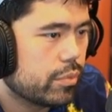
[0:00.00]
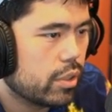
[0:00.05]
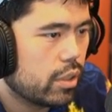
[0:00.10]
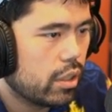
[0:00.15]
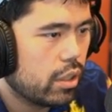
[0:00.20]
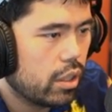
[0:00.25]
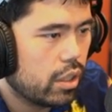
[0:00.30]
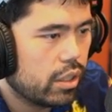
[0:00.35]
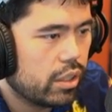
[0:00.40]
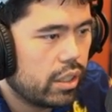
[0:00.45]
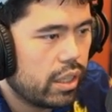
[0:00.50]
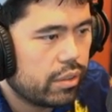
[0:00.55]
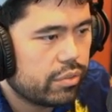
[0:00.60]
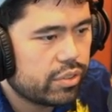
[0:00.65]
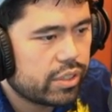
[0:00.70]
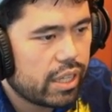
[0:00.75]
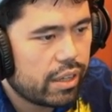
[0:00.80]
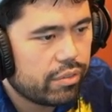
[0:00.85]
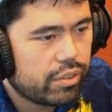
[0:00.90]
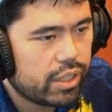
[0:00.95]

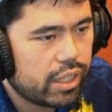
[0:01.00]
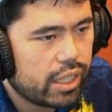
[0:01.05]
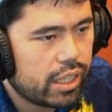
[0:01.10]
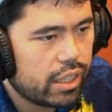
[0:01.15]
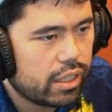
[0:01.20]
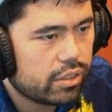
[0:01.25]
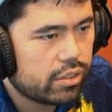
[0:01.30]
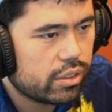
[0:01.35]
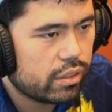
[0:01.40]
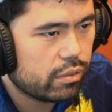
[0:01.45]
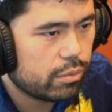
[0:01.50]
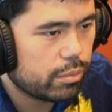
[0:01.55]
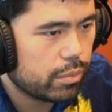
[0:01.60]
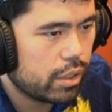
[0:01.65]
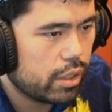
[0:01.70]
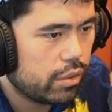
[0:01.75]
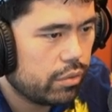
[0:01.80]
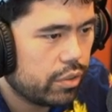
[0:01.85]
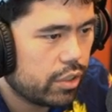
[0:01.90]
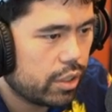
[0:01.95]
F7 hangs. Never
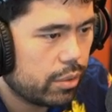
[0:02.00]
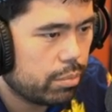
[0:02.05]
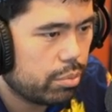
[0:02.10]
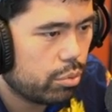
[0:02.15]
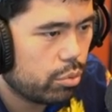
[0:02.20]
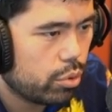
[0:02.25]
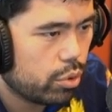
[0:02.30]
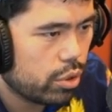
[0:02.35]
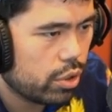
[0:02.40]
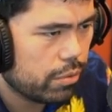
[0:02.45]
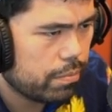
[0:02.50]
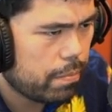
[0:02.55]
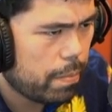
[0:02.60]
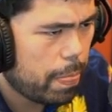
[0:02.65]
mind. Very poor.